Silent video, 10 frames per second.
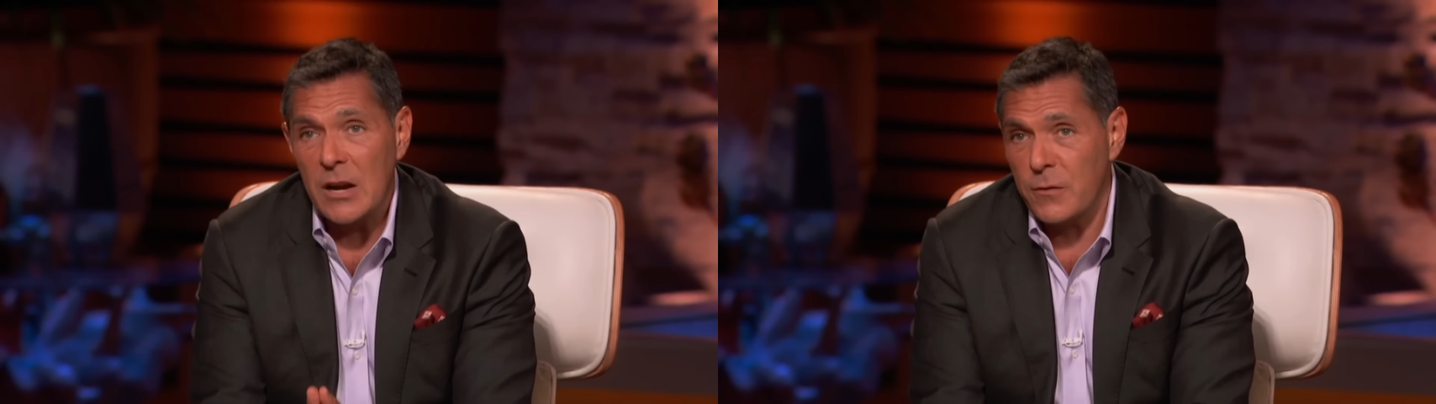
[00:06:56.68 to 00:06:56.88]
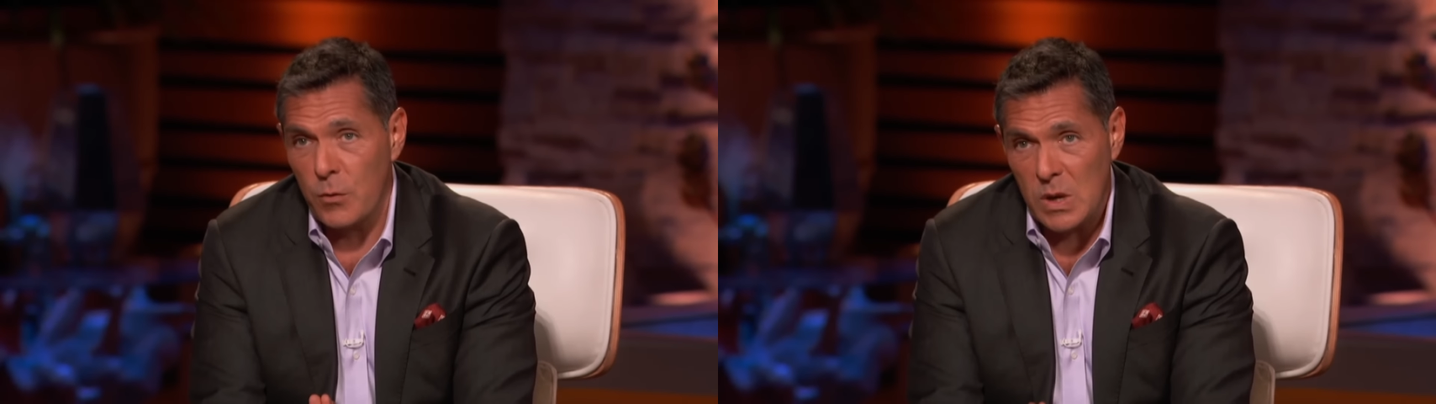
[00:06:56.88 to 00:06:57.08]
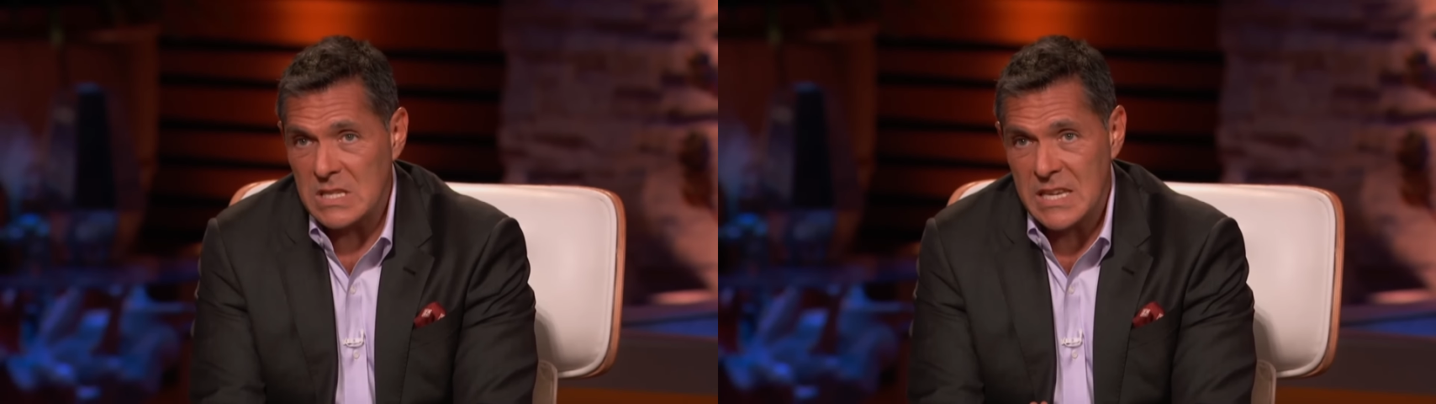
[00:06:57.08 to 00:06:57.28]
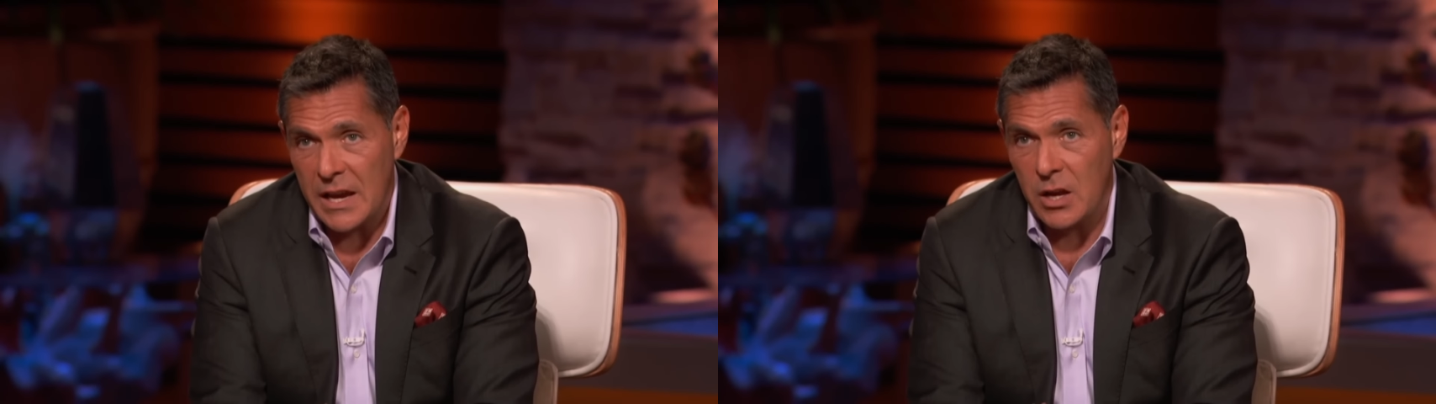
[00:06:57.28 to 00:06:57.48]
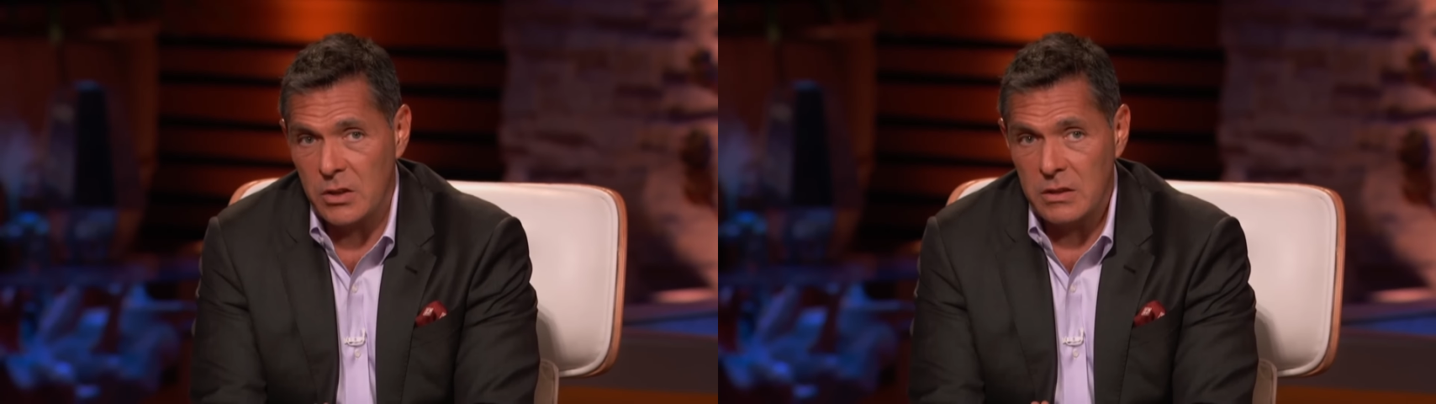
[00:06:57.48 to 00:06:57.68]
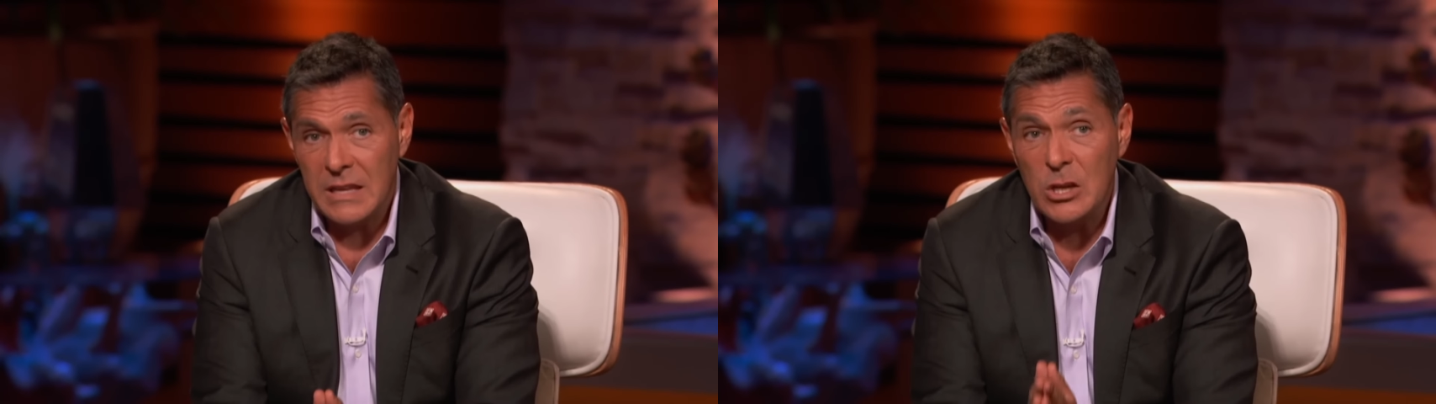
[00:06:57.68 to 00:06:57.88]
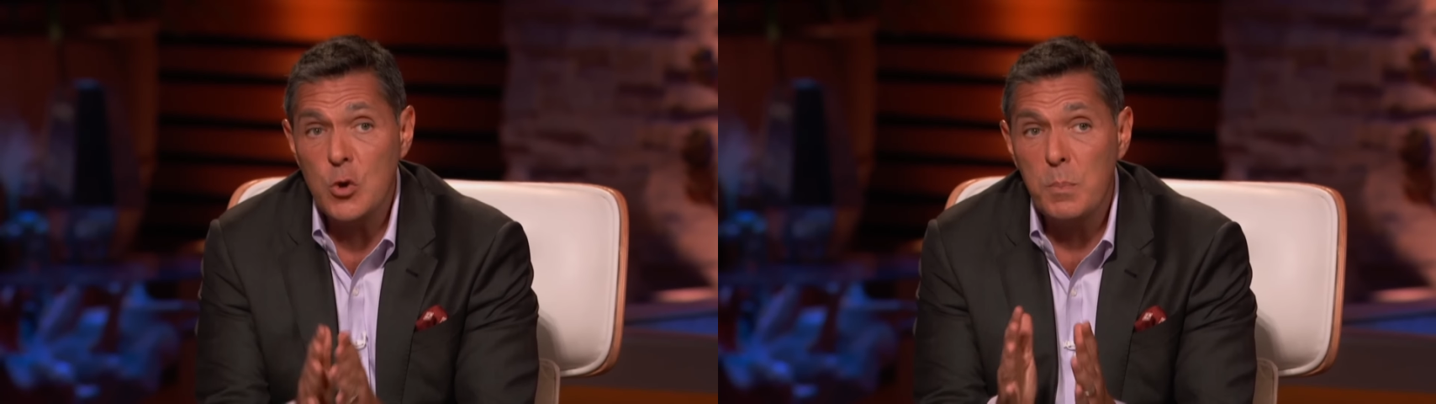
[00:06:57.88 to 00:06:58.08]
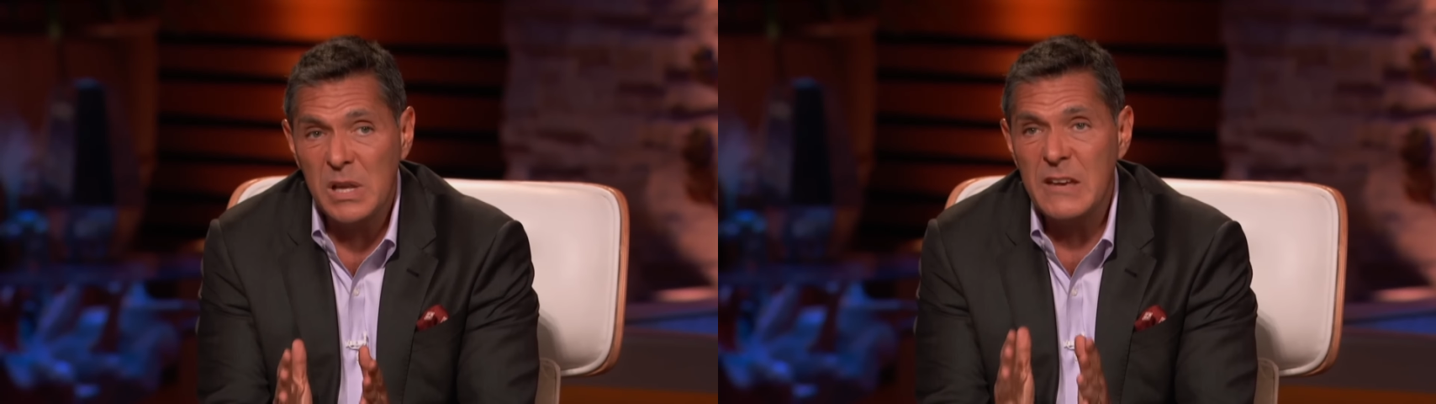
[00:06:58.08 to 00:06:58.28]
for one second that you
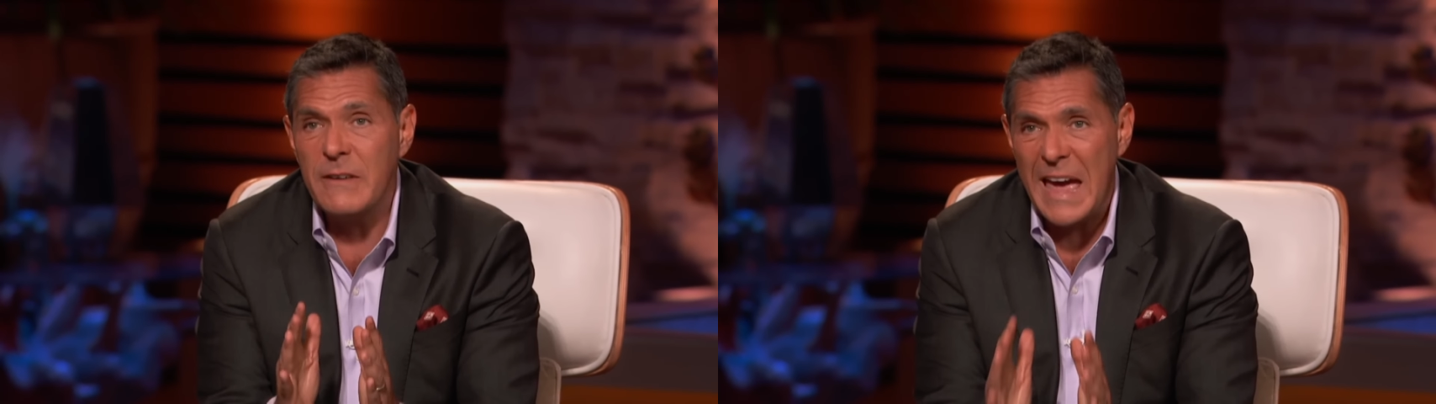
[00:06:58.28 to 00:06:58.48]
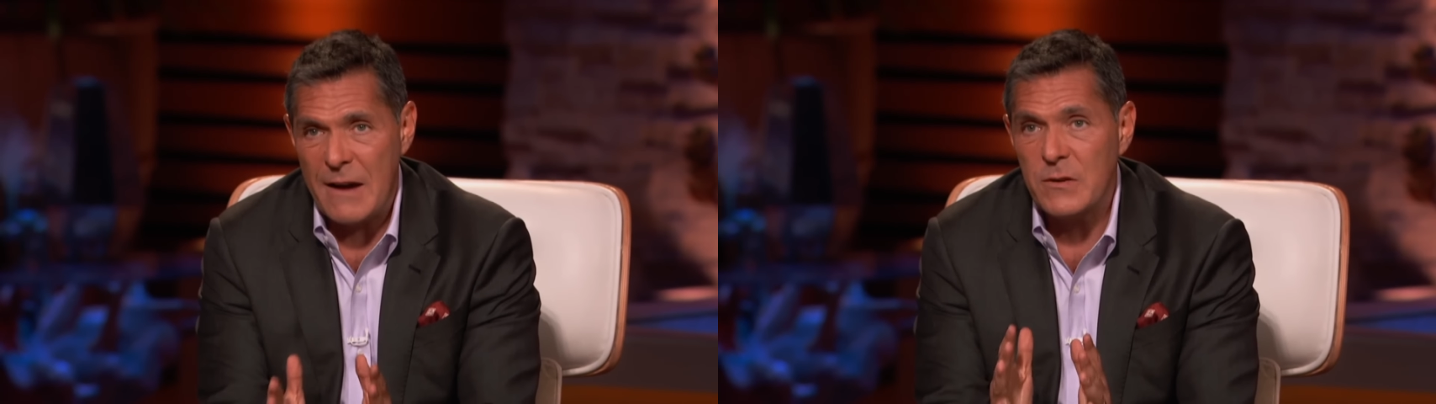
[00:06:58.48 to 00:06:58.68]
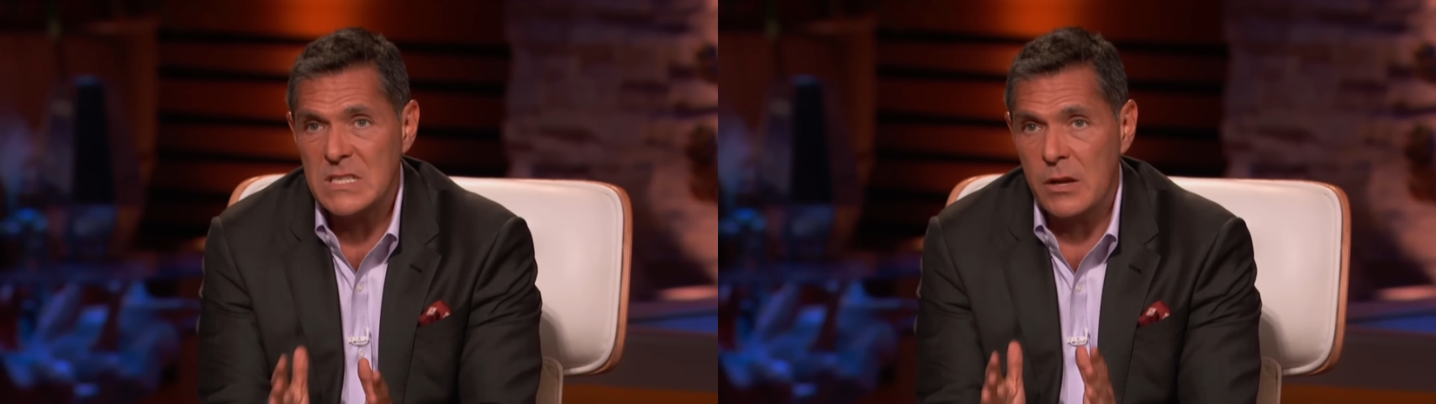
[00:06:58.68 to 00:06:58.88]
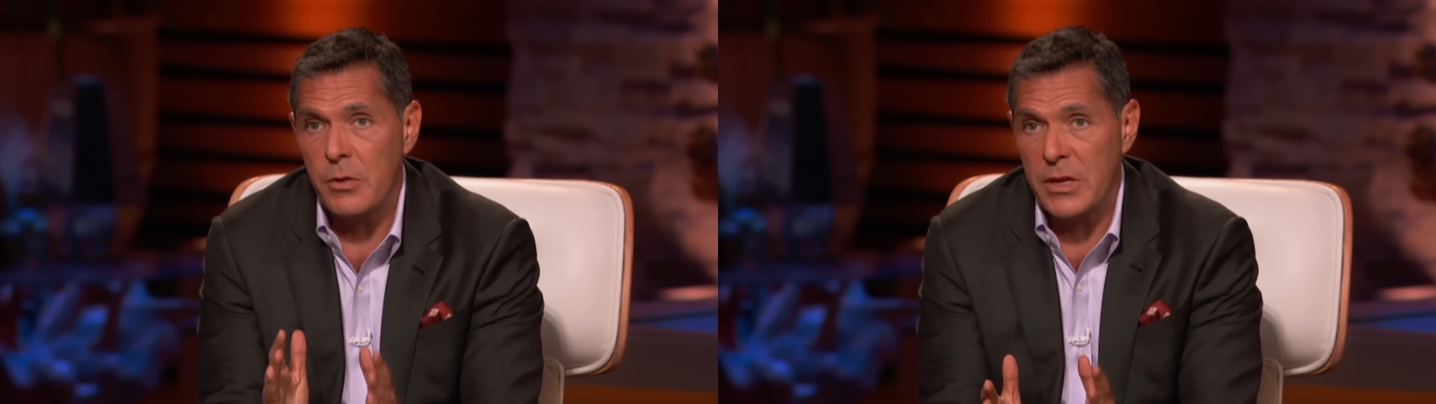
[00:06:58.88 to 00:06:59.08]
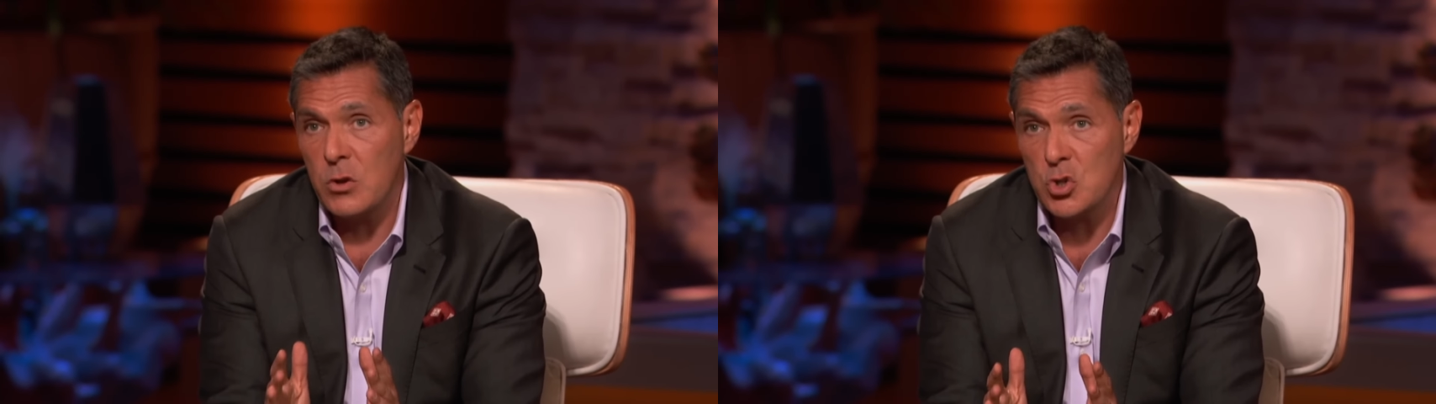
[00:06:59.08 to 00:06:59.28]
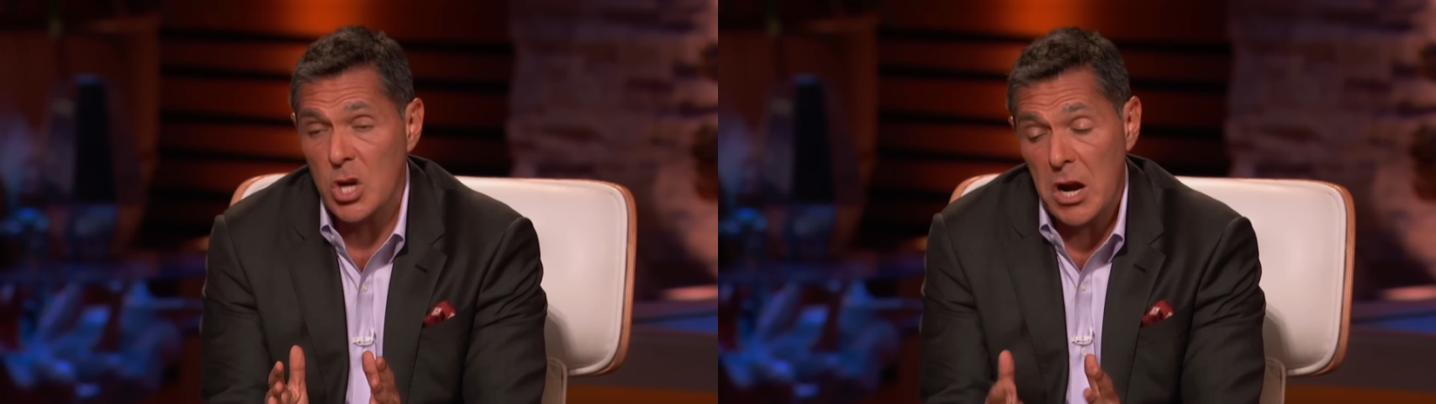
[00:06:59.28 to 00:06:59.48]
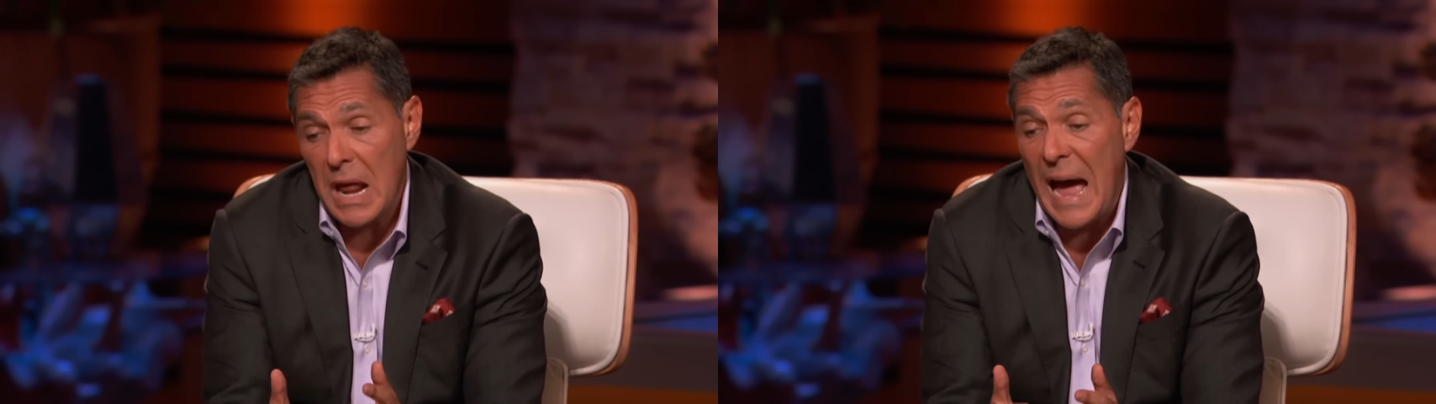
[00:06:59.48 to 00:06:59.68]
believe every single thing you shared,